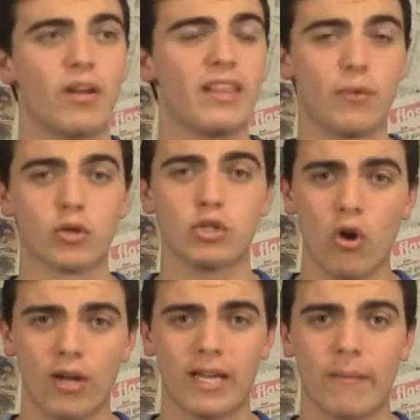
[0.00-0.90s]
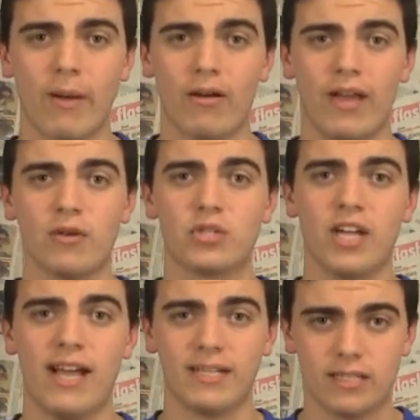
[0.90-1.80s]
when they were talking about how
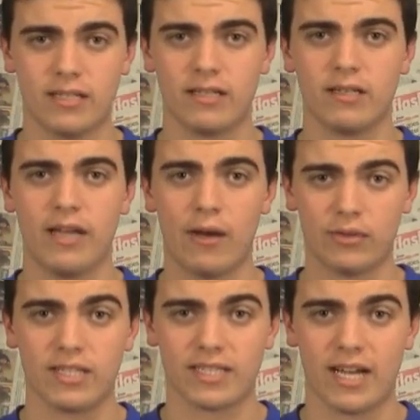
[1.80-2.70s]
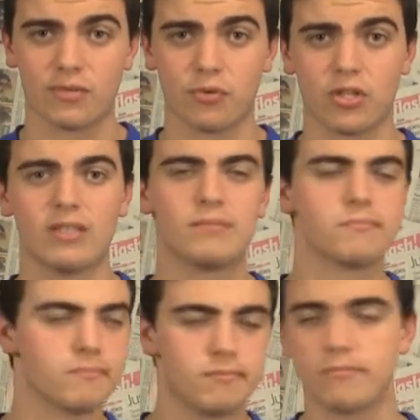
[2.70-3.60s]
jacked out these guys were,
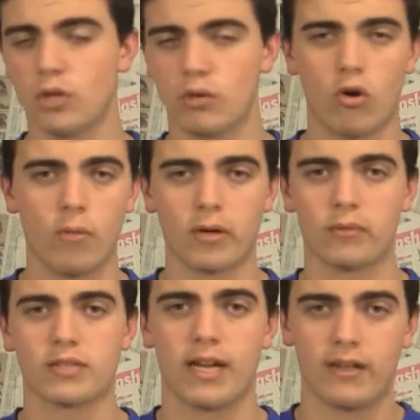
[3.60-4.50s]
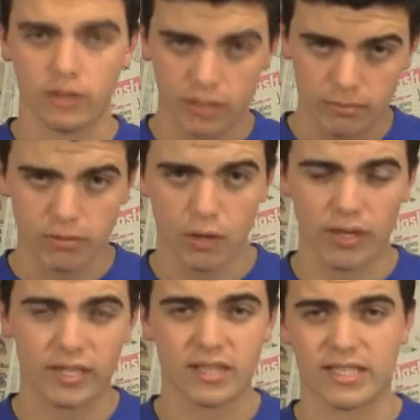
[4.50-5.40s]
Mark Wahlberg was kind of on the lower
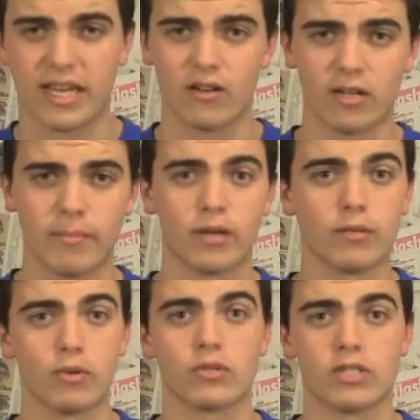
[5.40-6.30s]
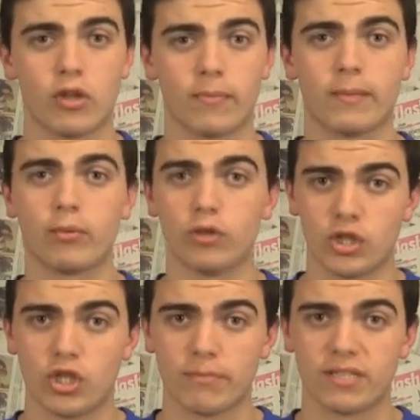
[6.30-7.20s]
end of the scale compared to most of the other people in the
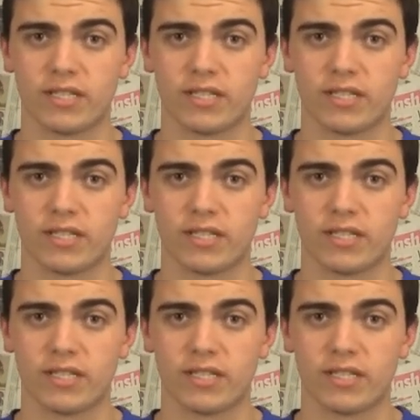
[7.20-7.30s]
gym